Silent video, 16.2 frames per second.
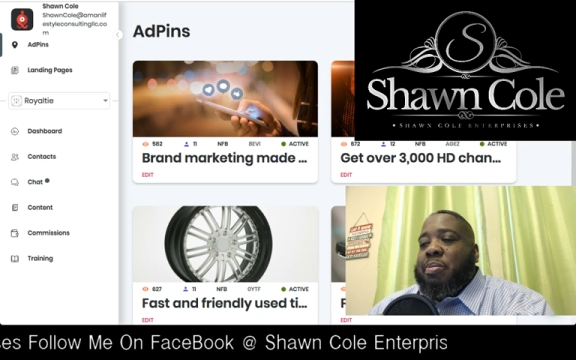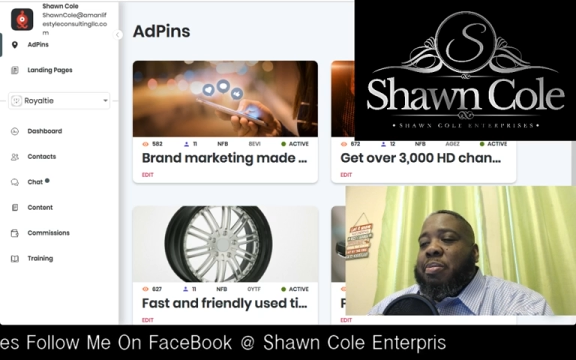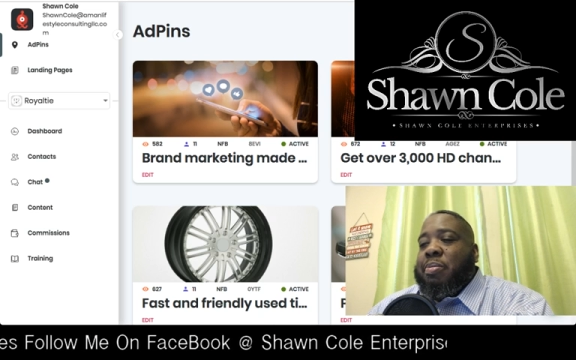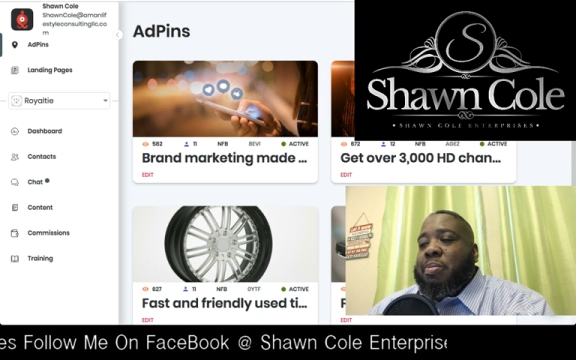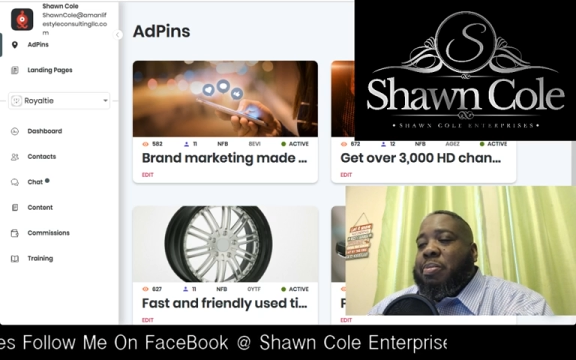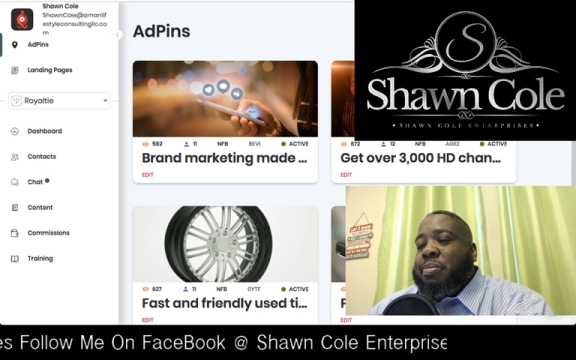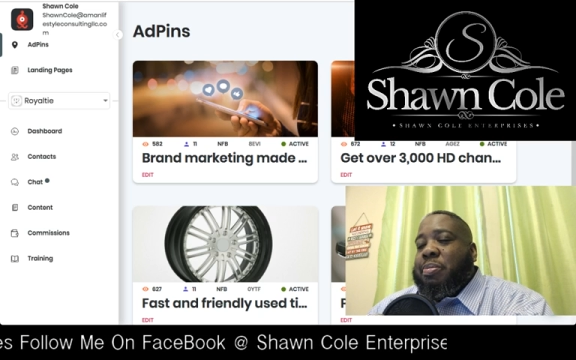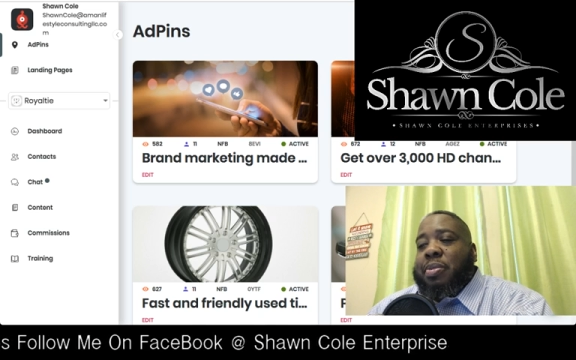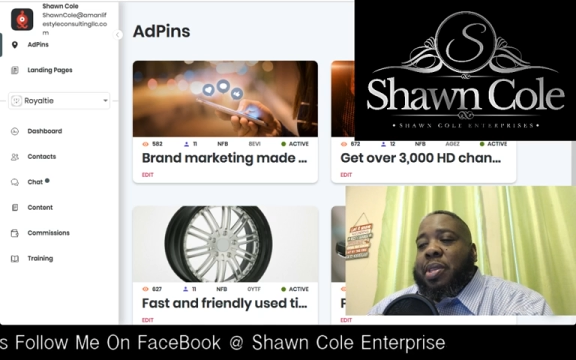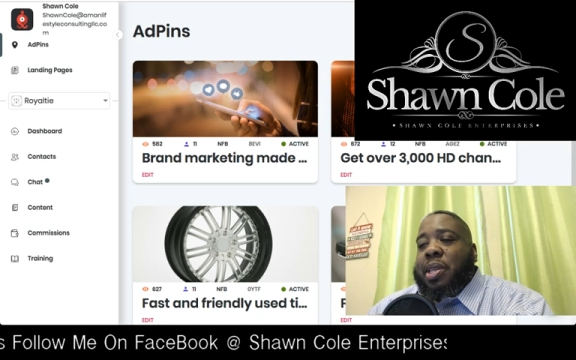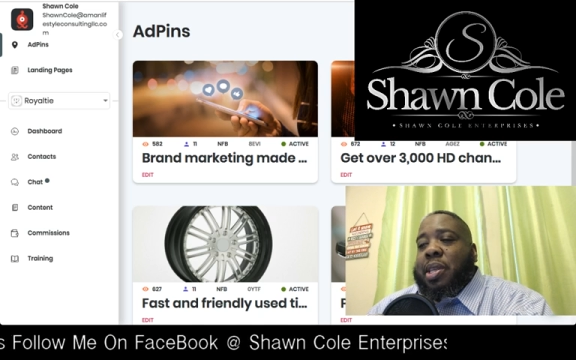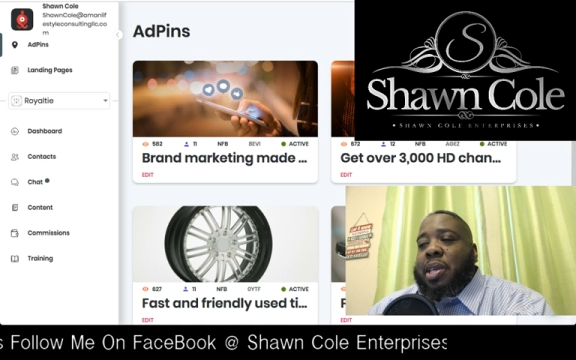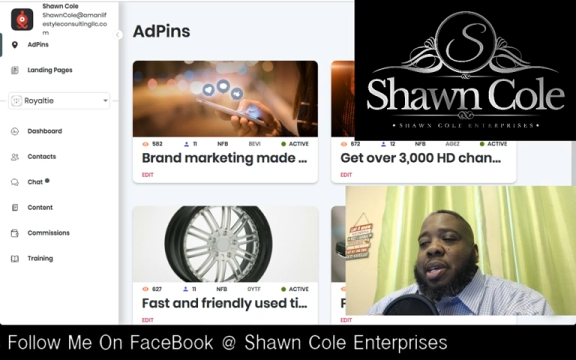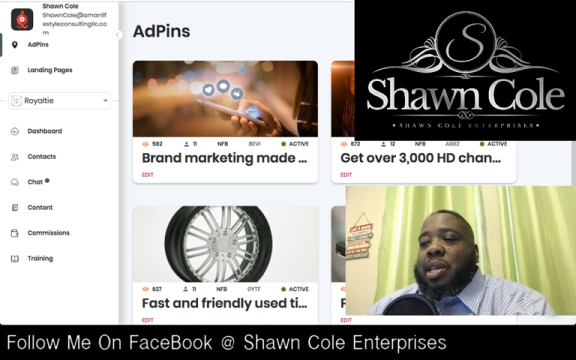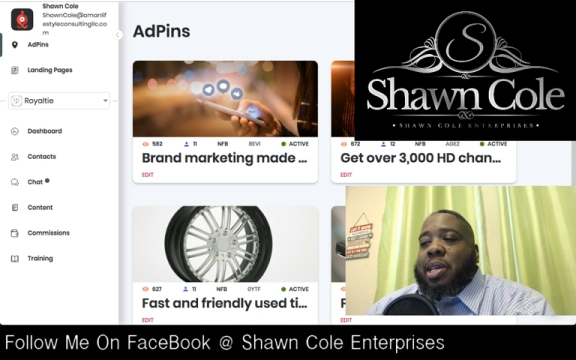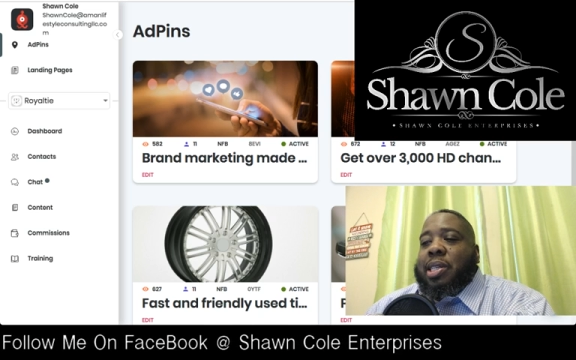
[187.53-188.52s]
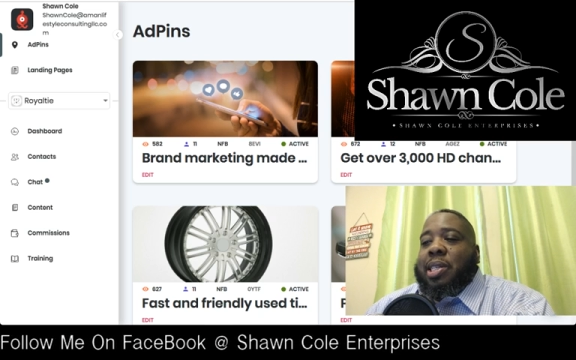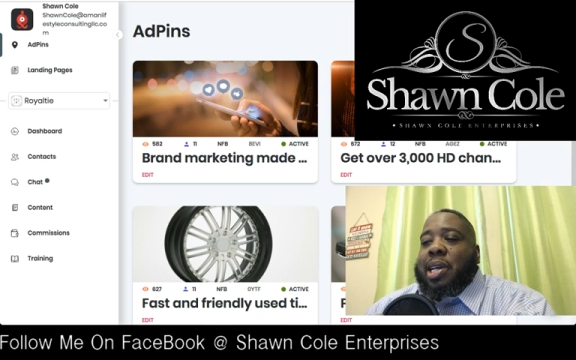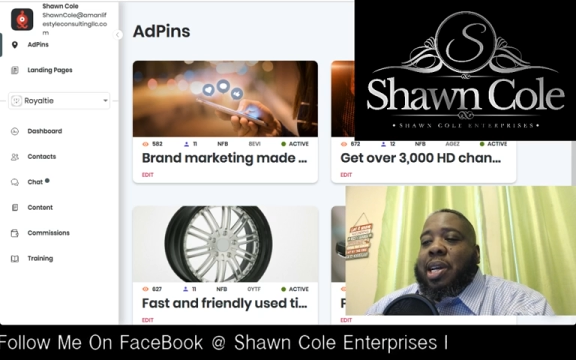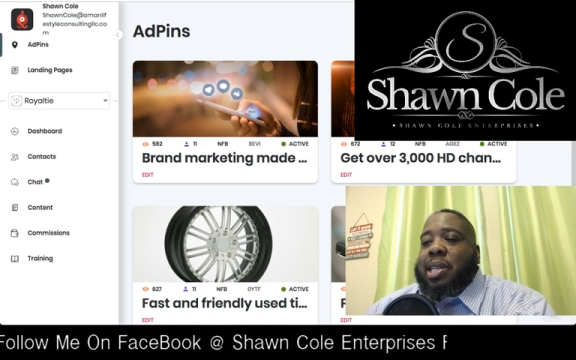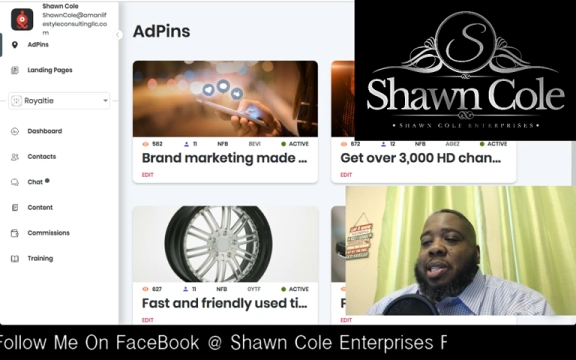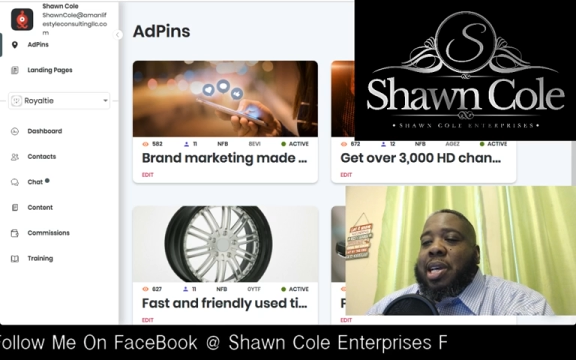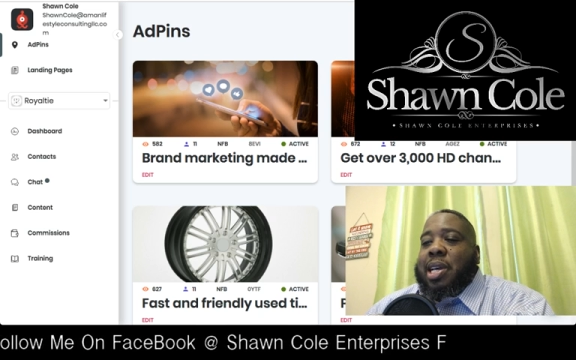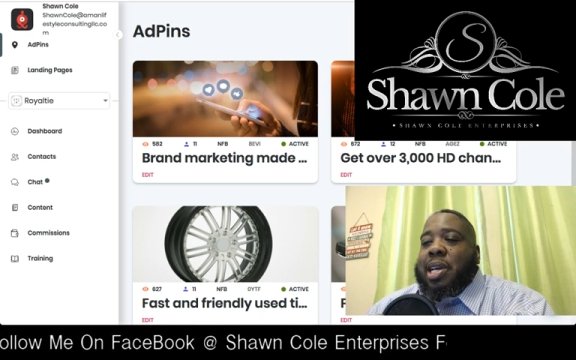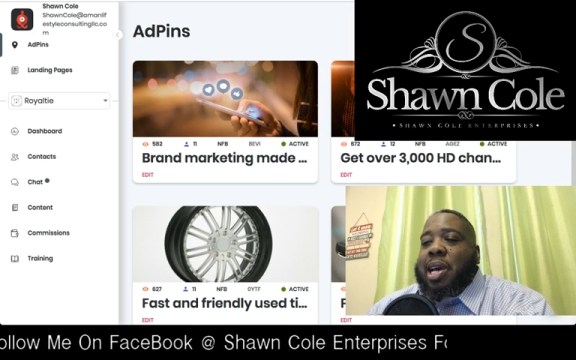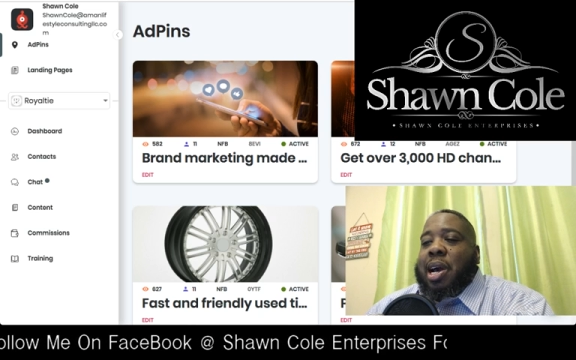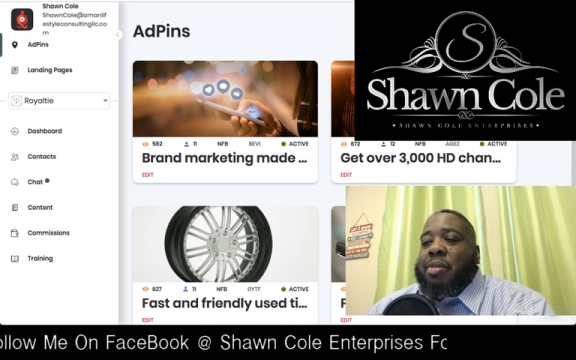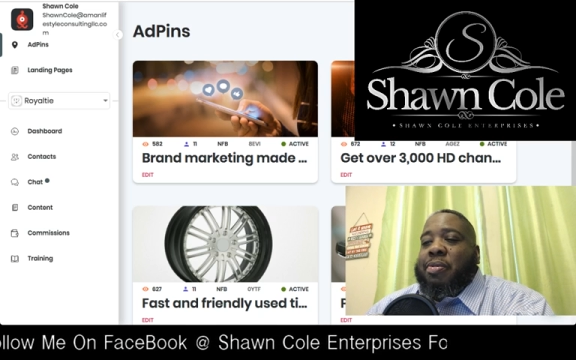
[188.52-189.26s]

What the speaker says: change your stock photos, do the